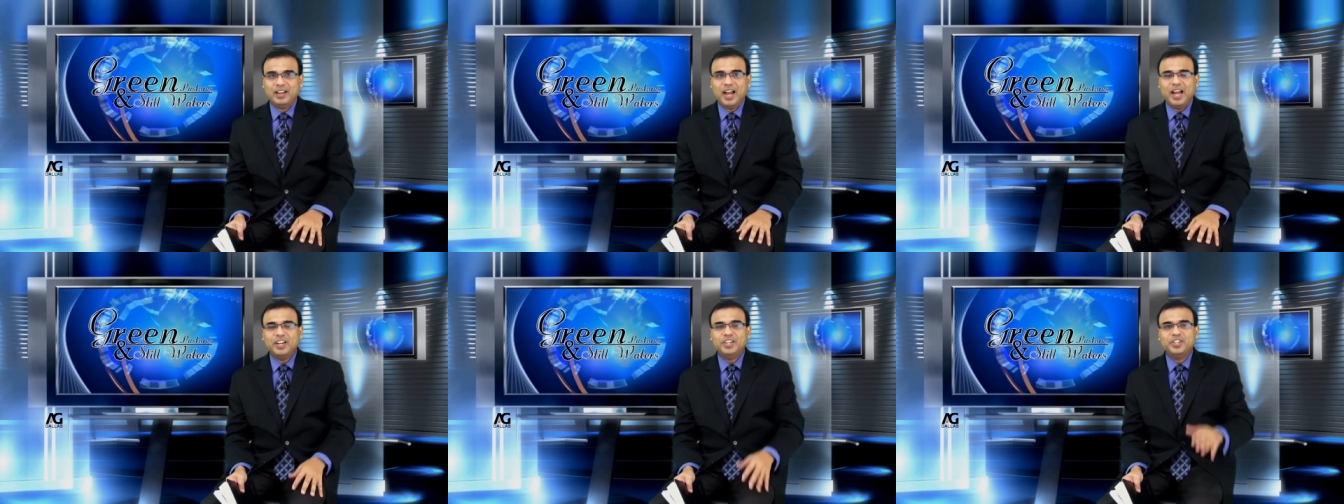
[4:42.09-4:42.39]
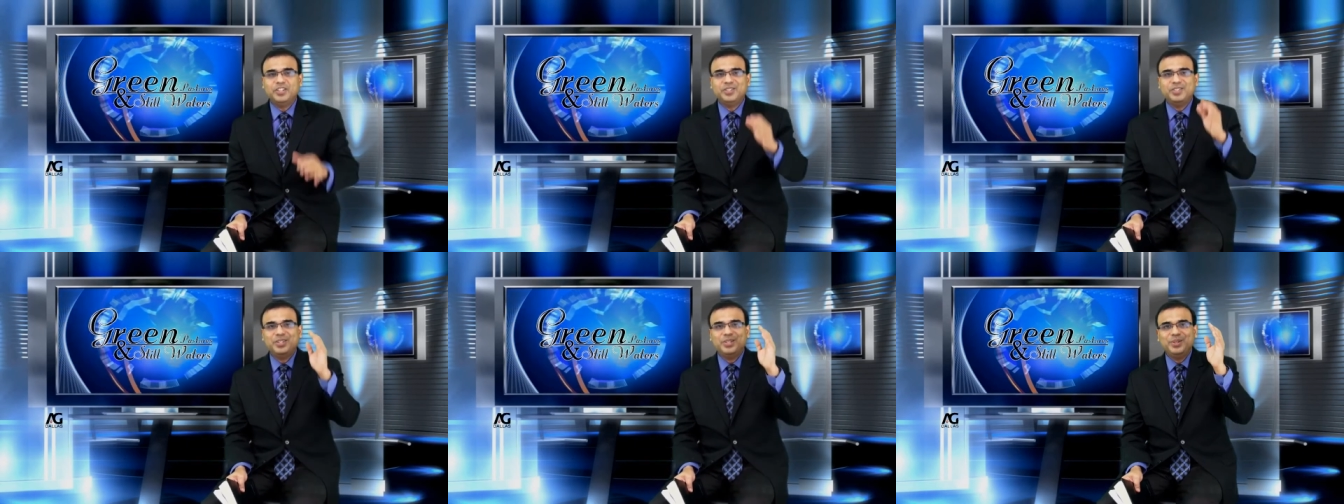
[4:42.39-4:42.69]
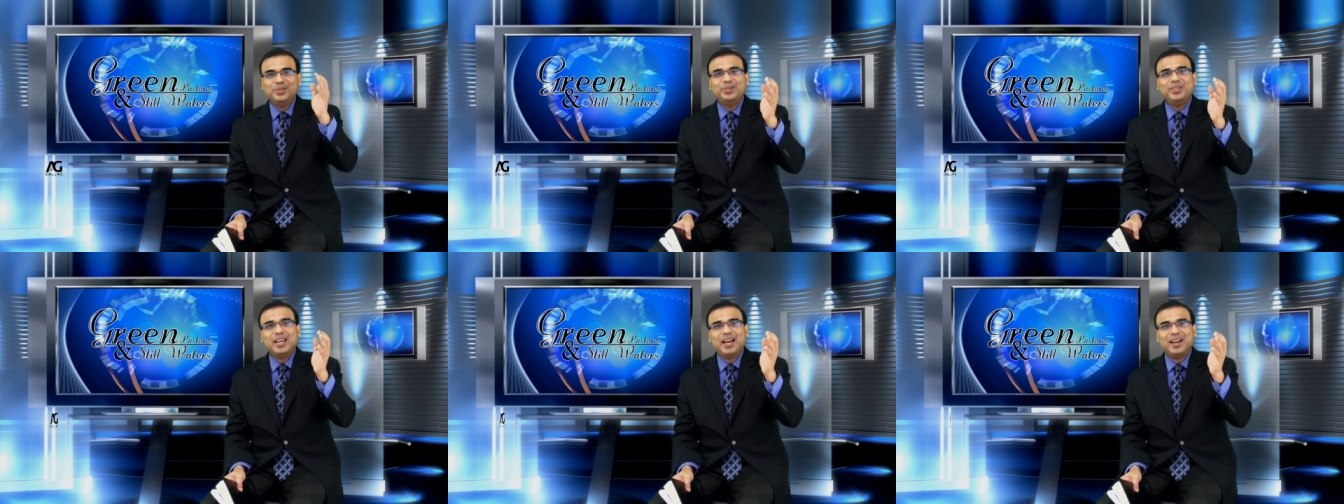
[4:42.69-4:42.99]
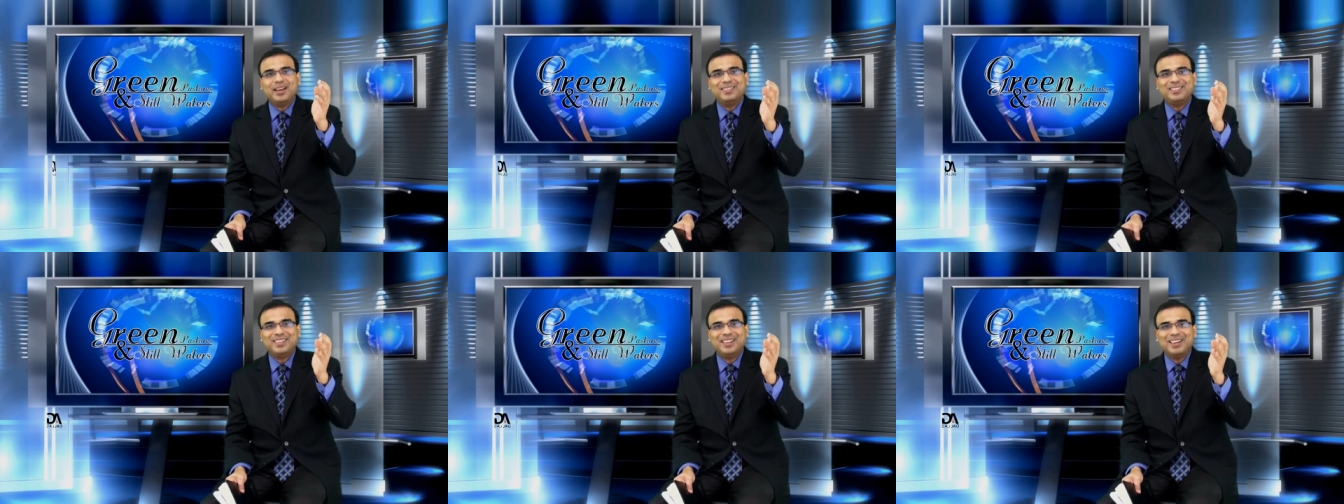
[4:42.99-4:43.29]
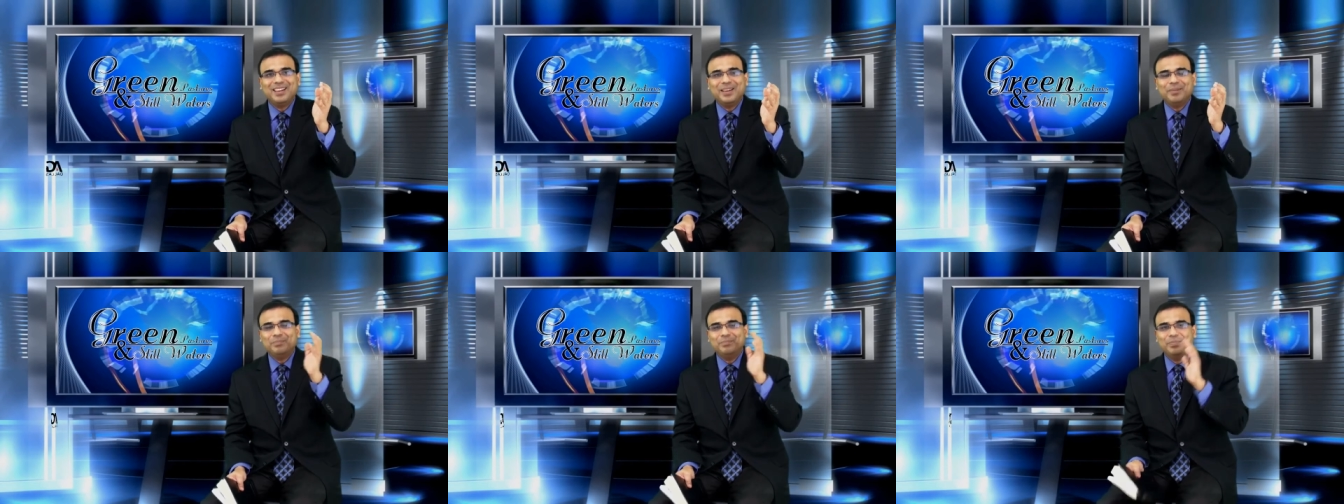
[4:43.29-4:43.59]
And you do that
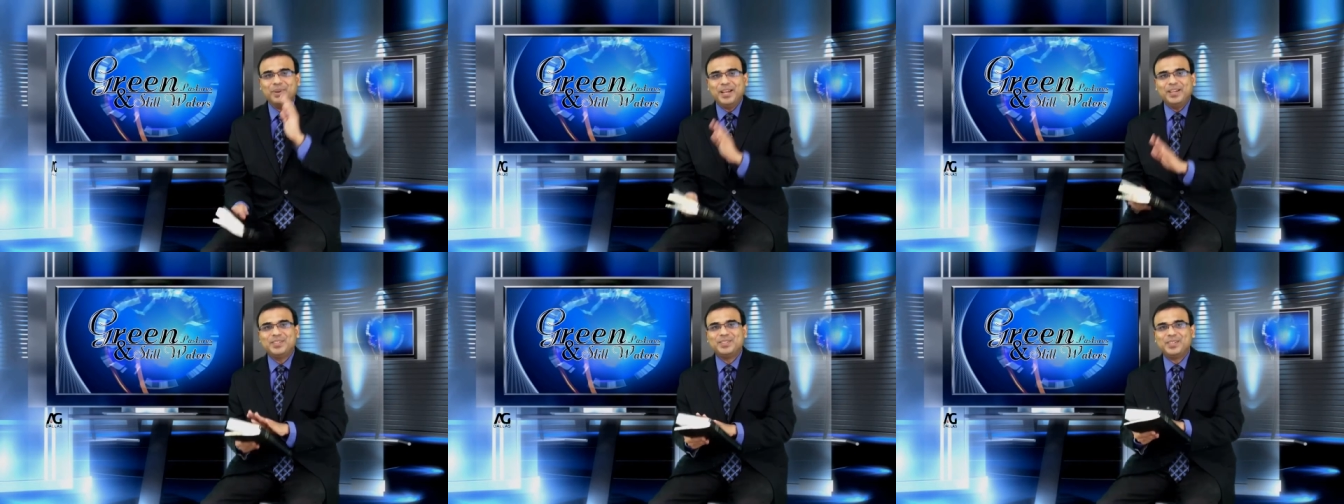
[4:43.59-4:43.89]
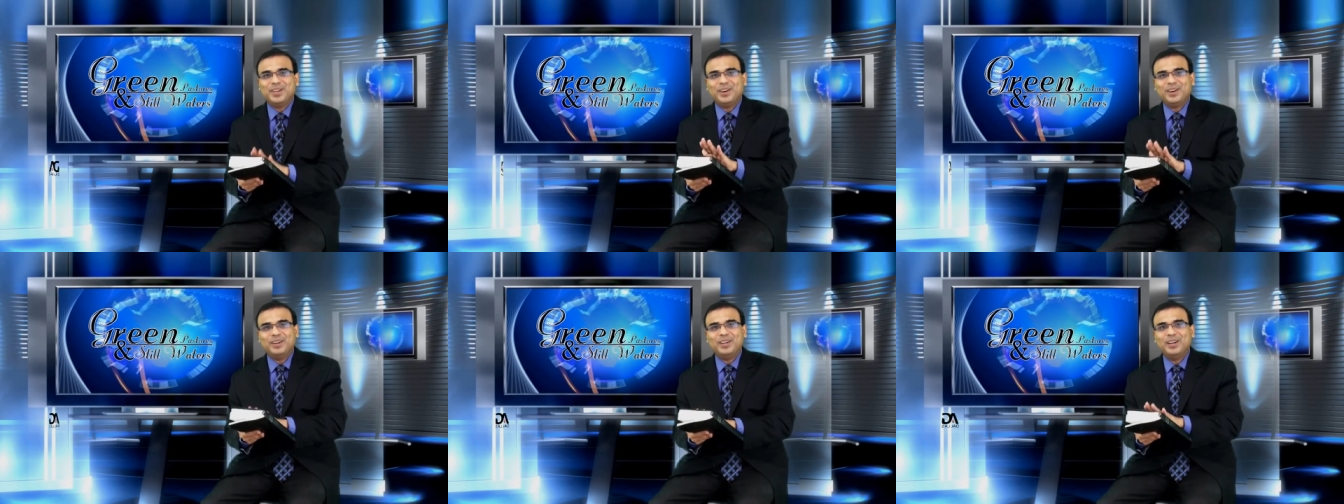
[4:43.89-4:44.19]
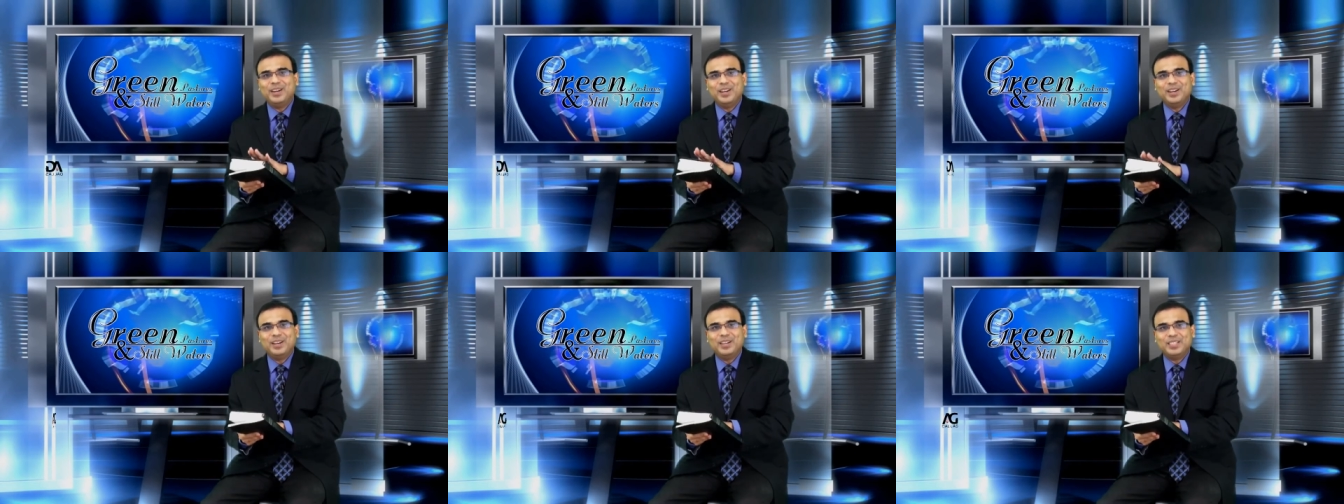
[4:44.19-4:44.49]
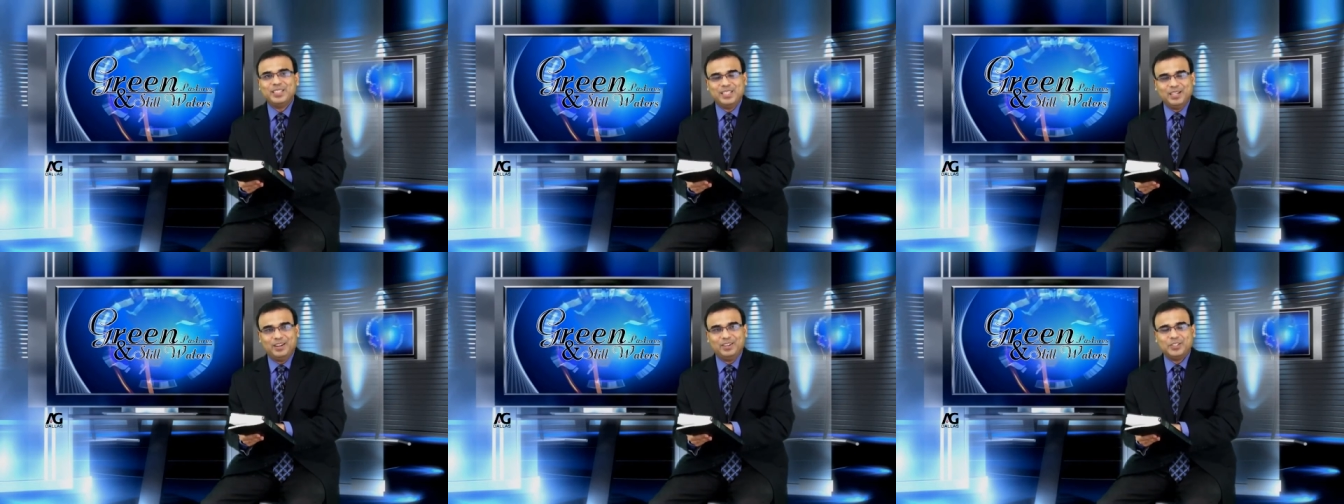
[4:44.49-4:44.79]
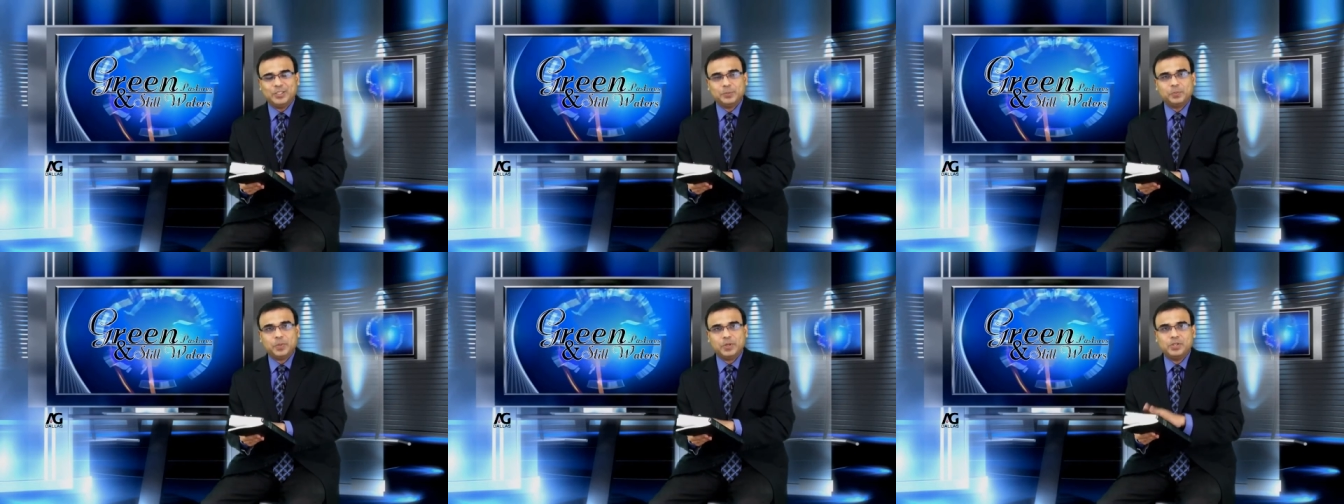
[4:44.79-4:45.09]
based on
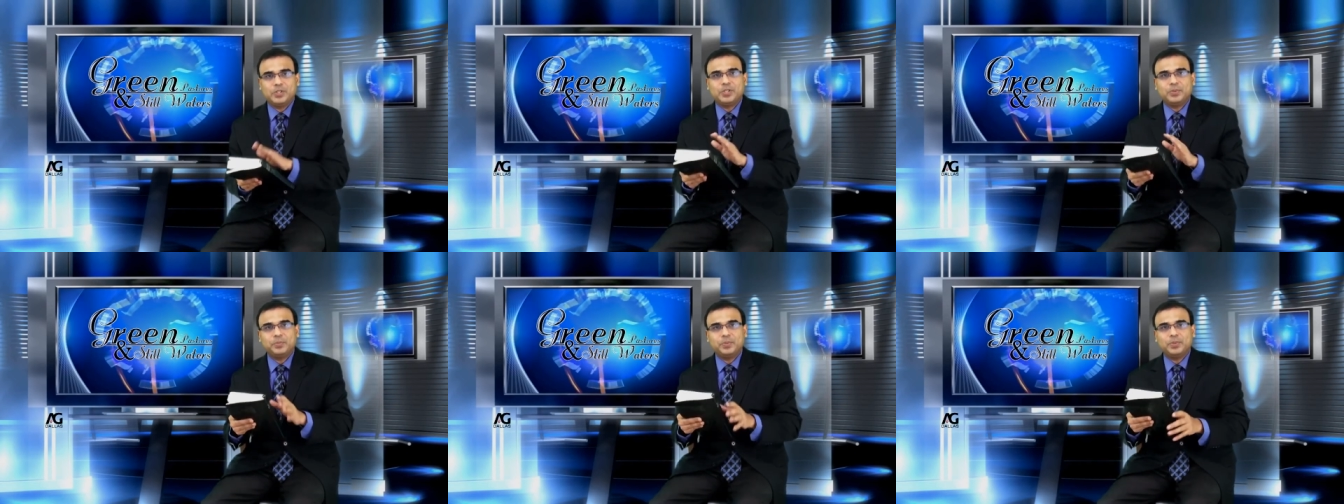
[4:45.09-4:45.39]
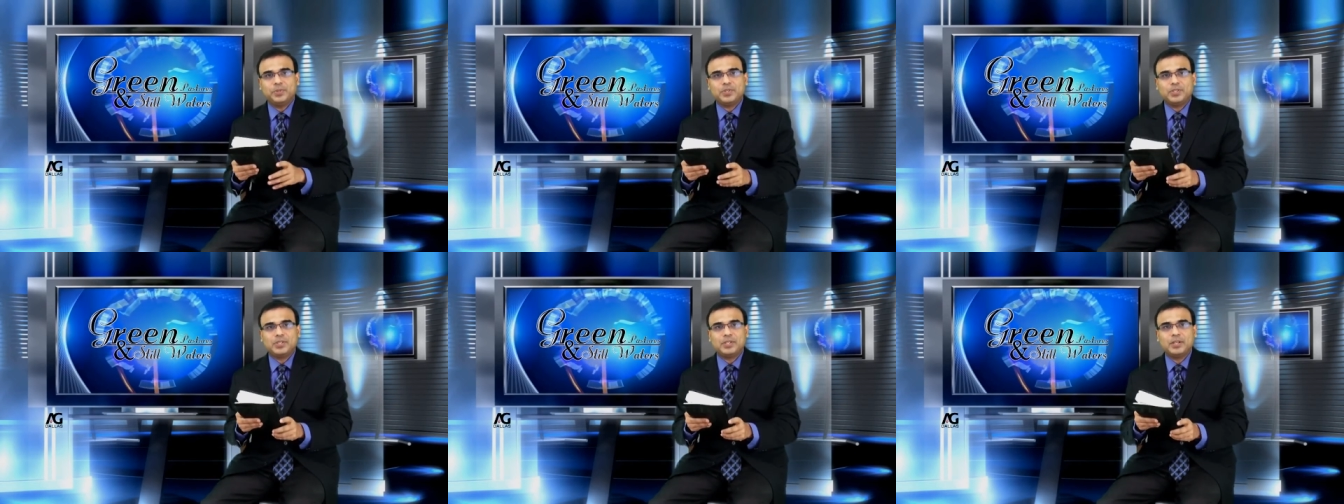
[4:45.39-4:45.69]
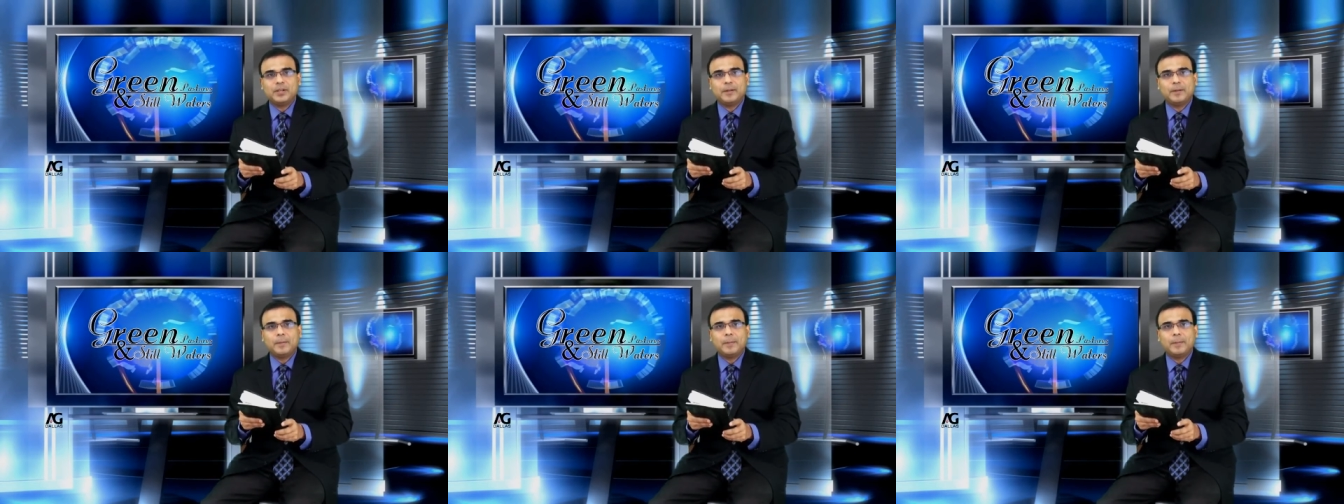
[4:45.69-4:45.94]
God's principles.